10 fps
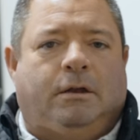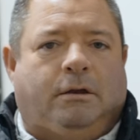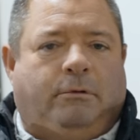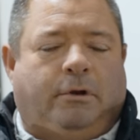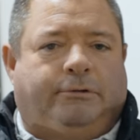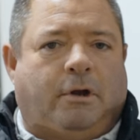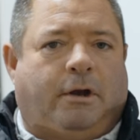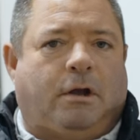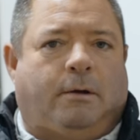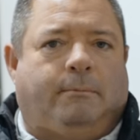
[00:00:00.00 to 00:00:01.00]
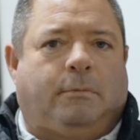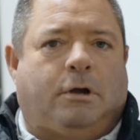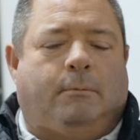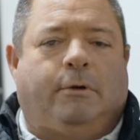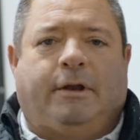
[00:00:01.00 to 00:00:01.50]
there's going to
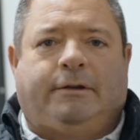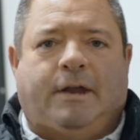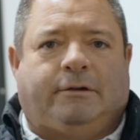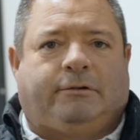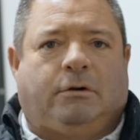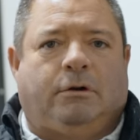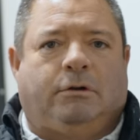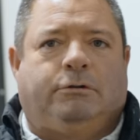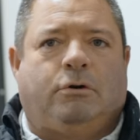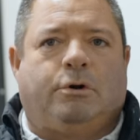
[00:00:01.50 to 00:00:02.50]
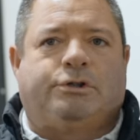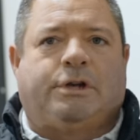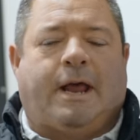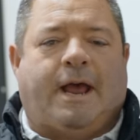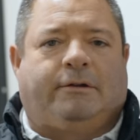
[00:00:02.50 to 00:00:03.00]
come with a Dexter
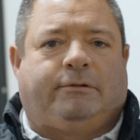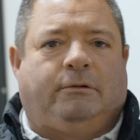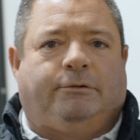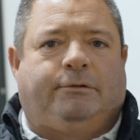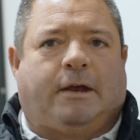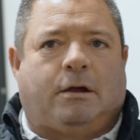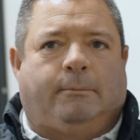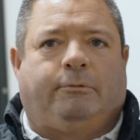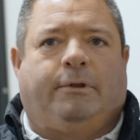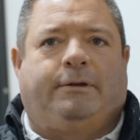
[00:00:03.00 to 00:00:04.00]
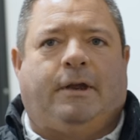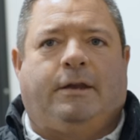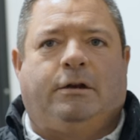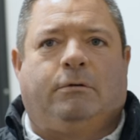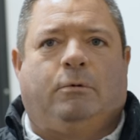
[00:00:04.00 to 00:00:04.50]
torsion axles that comes with a
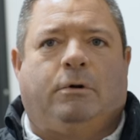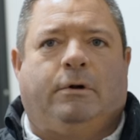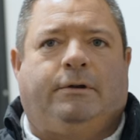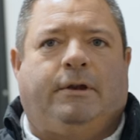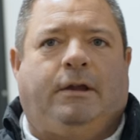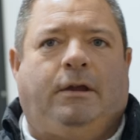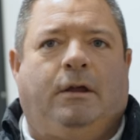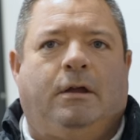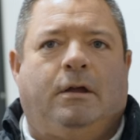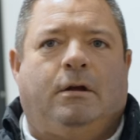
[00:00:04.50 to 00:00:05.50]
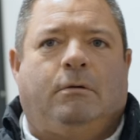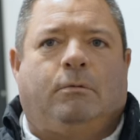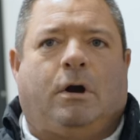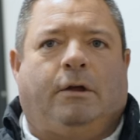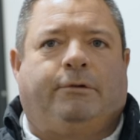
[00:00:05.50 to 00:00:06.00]
10-year warranty
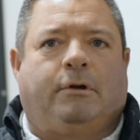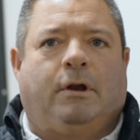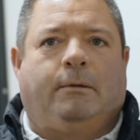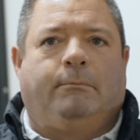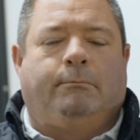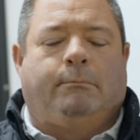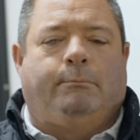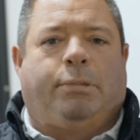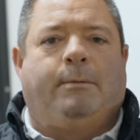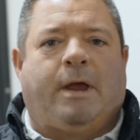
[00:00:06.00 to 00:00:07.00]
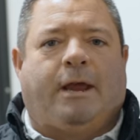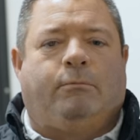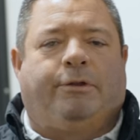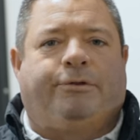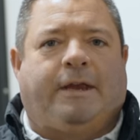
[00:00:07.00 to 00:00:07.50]
we're also going to be made
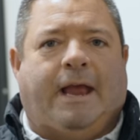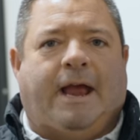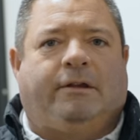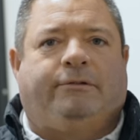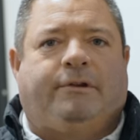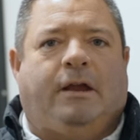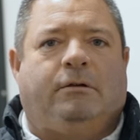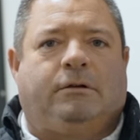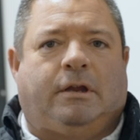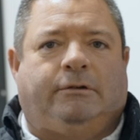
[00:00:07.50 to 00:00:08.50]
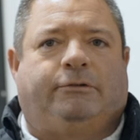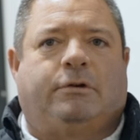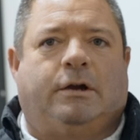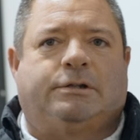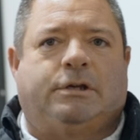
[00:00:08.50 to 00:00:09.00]
with the Azdel
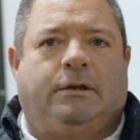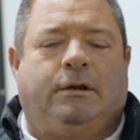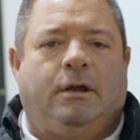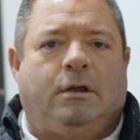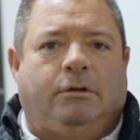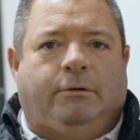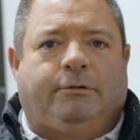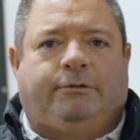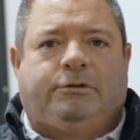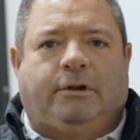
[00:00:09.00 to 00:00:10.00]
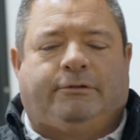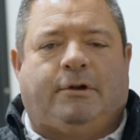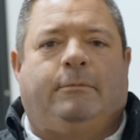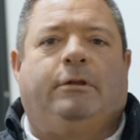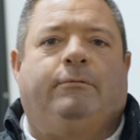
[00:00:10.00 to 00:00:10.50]
Construction. Those are just
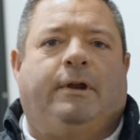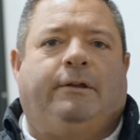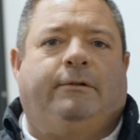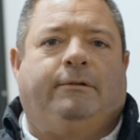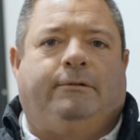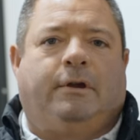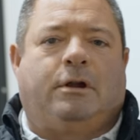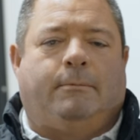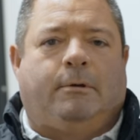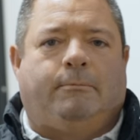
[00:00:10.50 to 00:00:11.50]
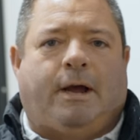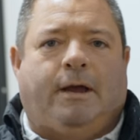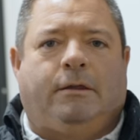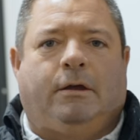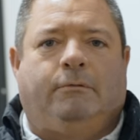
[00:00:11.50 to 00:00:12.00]
some of the reasons to come and
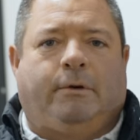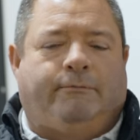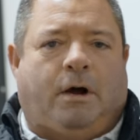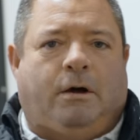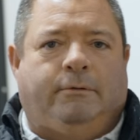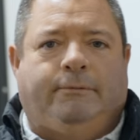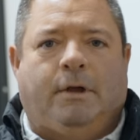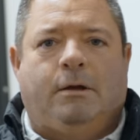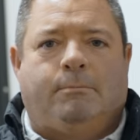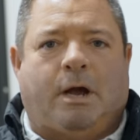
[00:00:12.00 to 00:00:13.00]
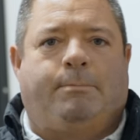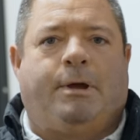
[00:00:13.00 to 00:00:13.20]
buy the Revolve by